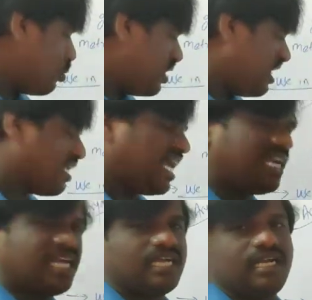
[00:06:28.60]
only
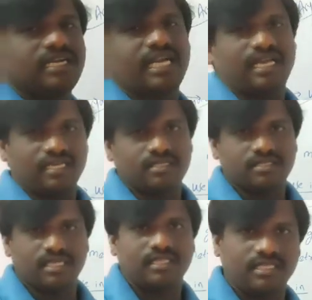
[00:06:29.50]
right angle
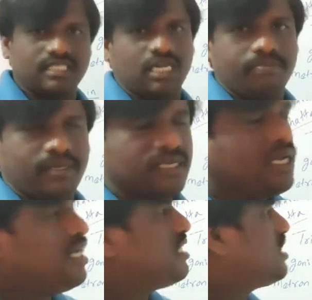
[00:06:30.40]
triangles in this topic.
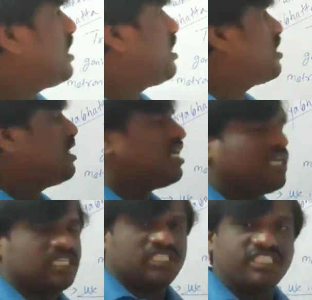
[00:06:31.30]
See here,
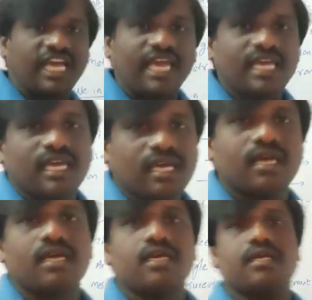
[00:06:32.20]

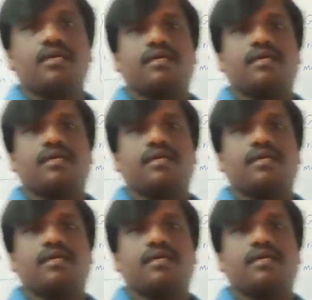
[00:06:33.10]
JEE